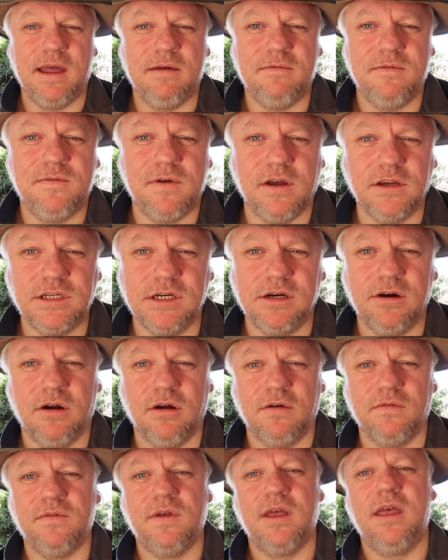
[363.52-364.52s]
that
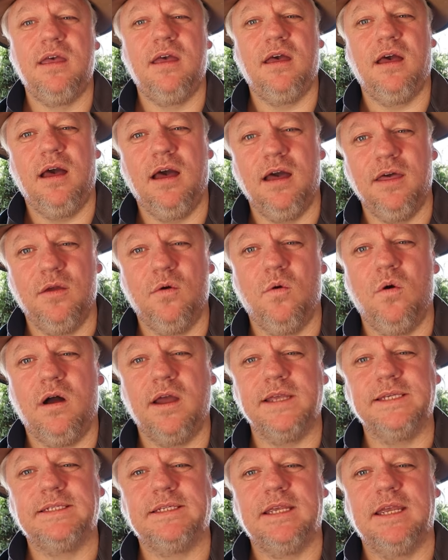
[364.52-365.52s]
photograph.
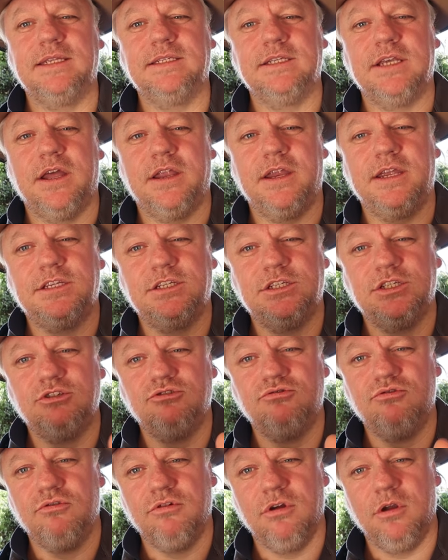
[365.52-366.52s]
Otherwise, it's going to
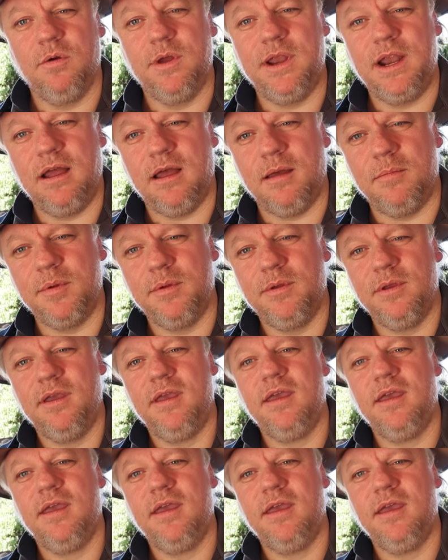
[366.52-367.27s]
screw it up.